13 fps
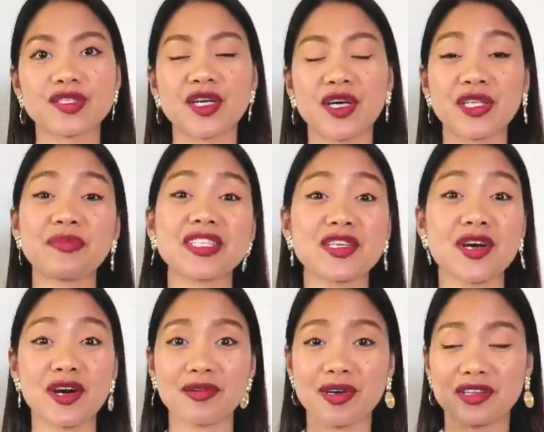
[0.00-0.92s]
So let me
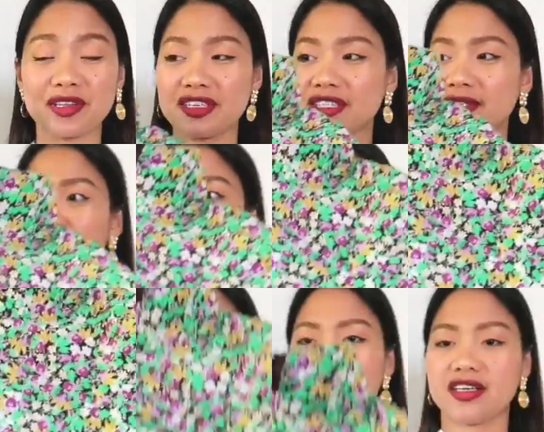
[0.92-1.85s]
talk about this
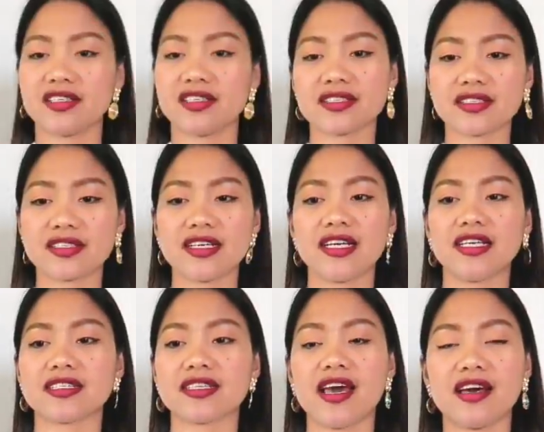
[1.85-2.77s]
blouse first.
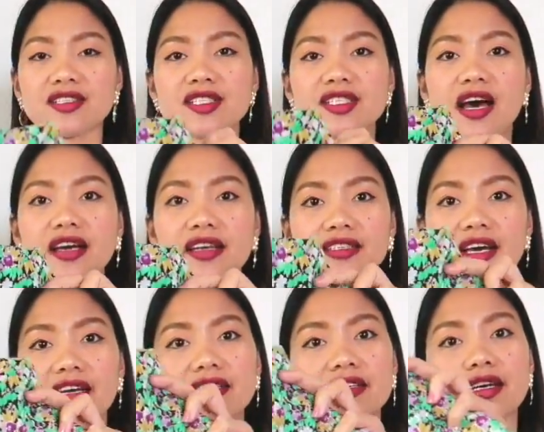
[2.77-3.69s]
It has high
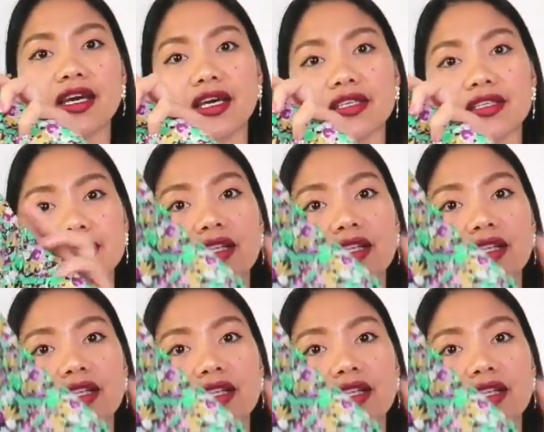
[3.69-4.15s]
neck and